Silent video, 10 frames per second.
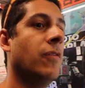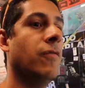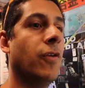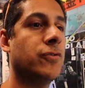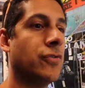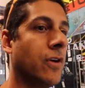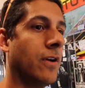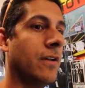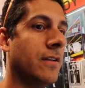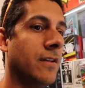
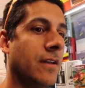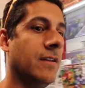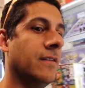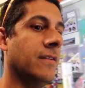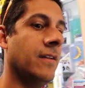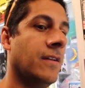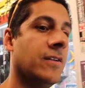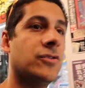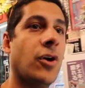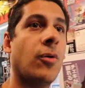Voltron
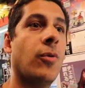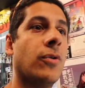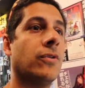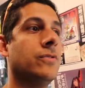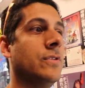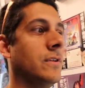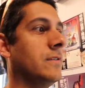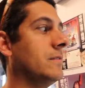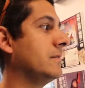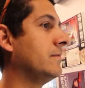and Star Wars
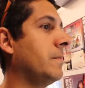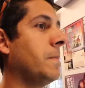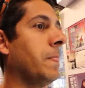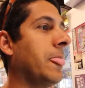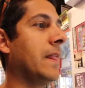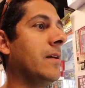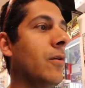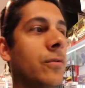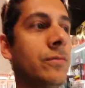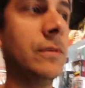and
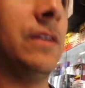oh